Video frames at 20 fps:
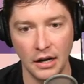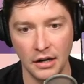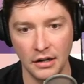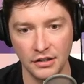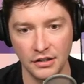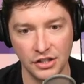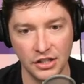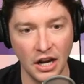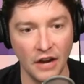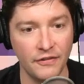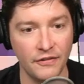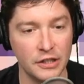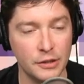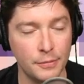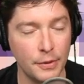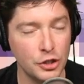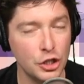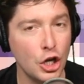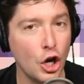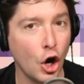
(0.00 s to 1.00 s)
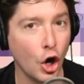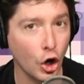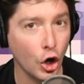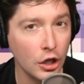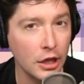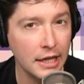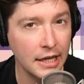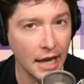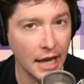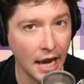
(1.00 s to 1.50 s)
stuff, especially
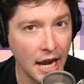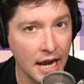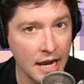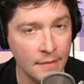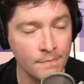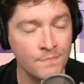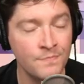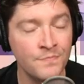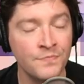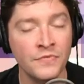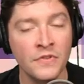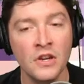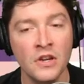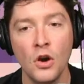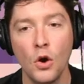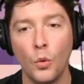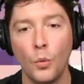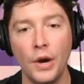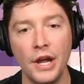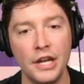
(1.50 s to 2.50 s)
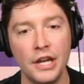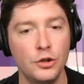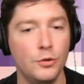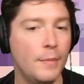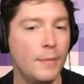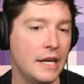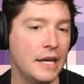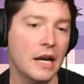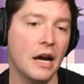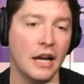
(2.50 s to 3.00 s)
early game when you
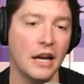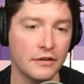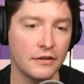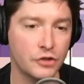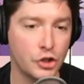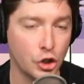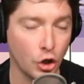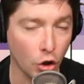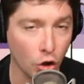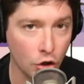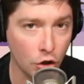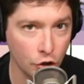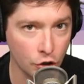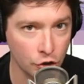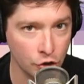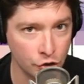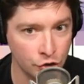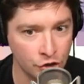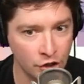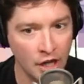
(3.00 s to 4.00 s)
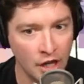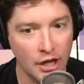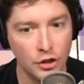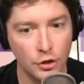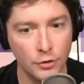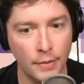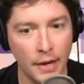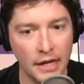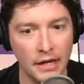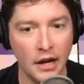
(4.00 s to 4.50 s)
may not have shulkers,
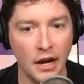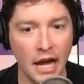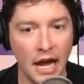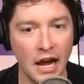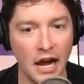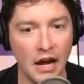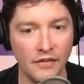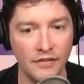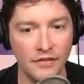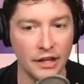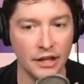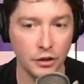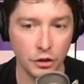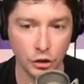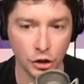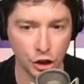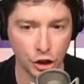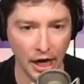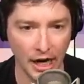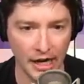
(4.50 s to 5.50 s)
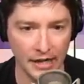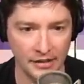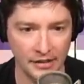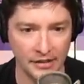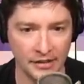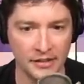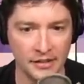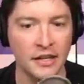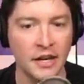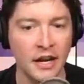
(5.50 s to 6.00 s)
you may not have ender
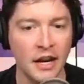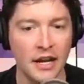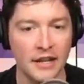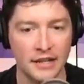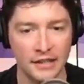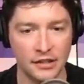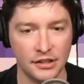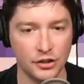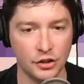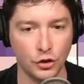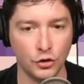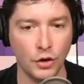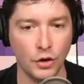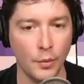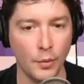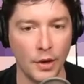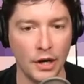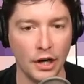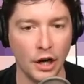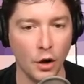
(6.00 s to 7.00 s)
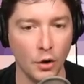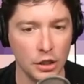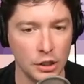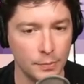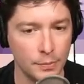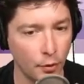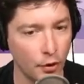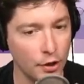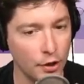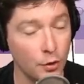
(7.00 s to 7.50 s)
chests. This is a great way to go
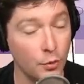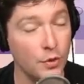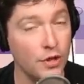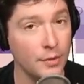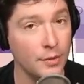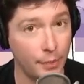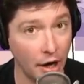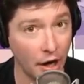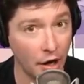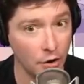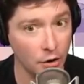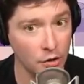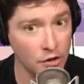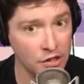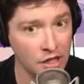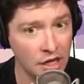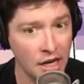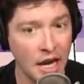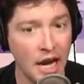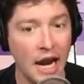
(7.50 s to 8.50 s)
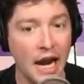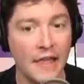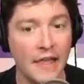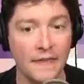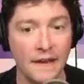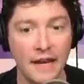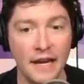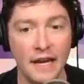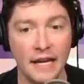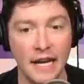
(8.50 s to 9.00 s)
exploring with a boat and
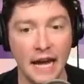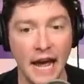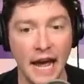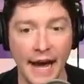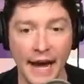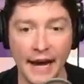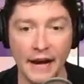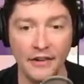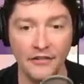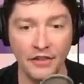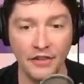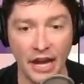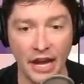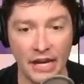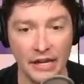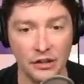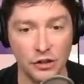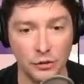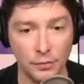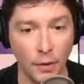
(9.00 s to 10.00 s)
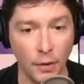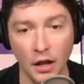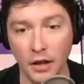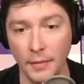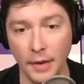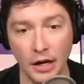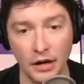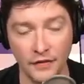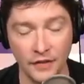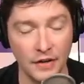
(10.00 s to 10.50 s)
then have a small
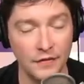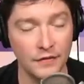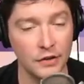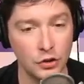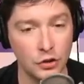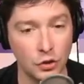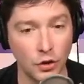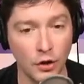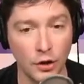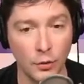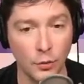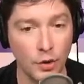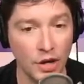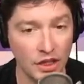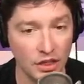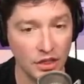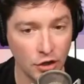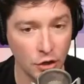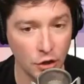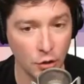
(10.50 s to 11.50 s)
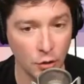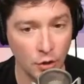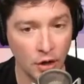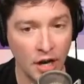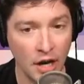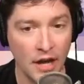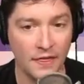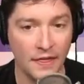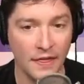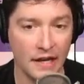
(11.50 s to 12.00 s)
amount of inventory with you
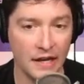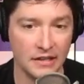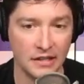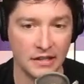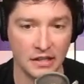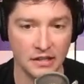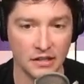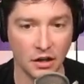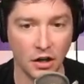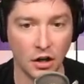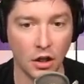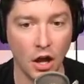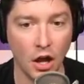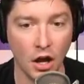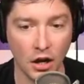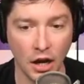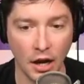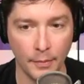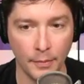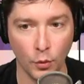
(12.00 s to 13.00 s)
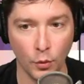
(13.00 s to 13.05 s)
that doesn't clog up